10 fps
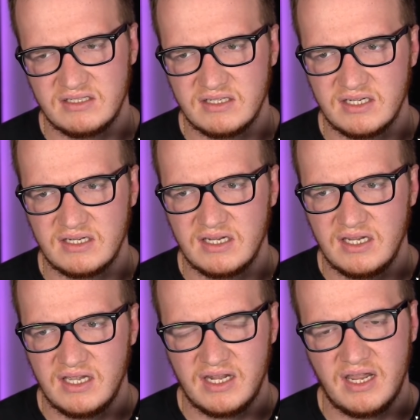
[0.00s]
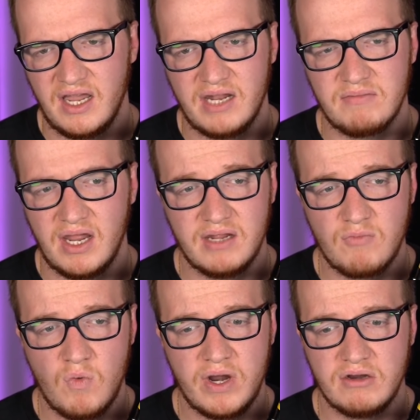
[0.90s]
Like, and
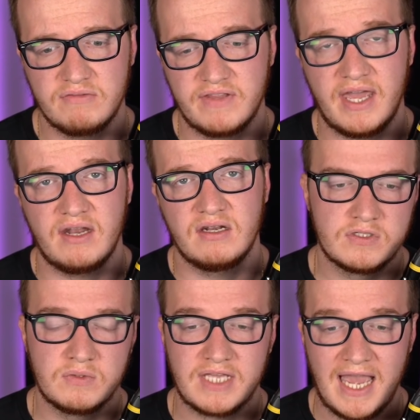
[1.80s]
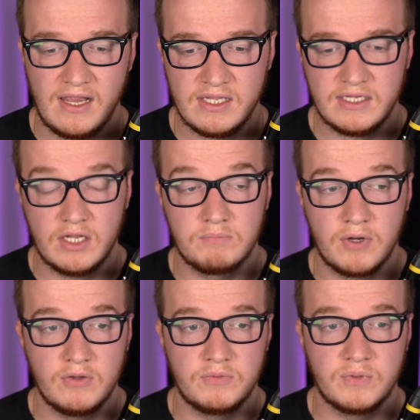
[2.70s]
I'm aware of that. So with Hallie and
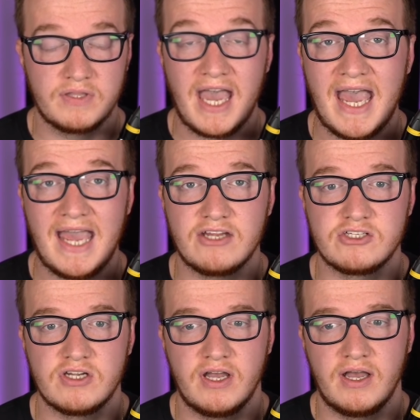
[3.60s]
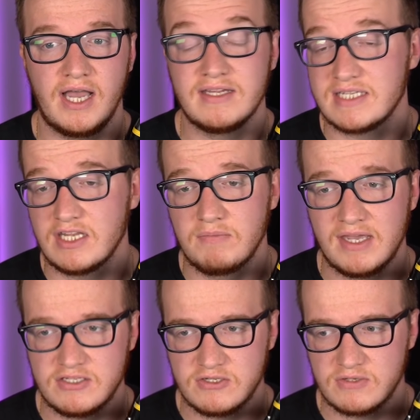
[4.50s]
both with Ash, I sent the
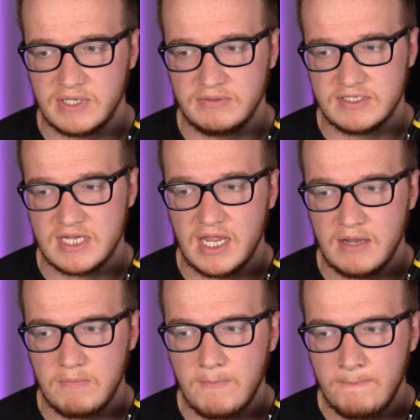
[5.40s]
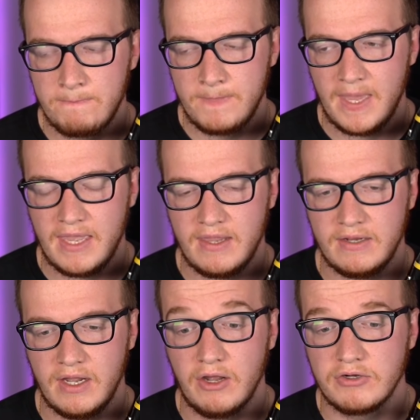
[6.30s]
messages around this time,
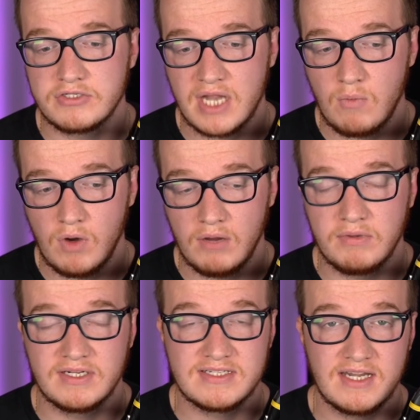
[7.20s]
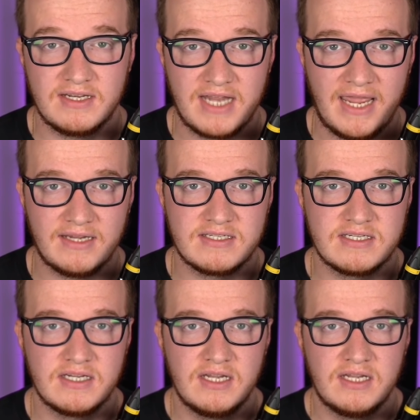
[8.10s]
and I understand what I'm gonna say
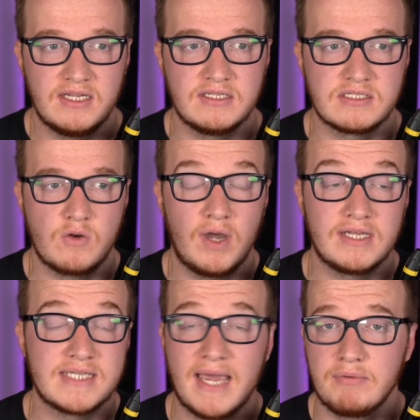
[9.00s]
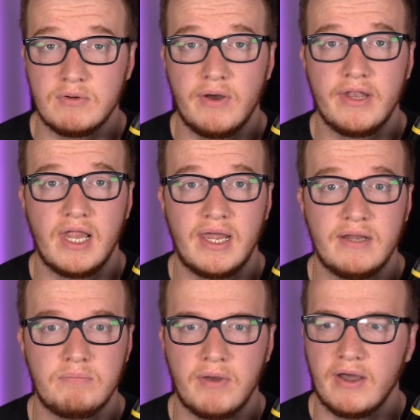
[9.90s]
next is quite taboo
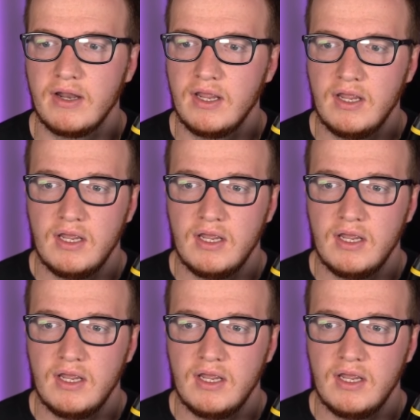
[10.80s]
online, but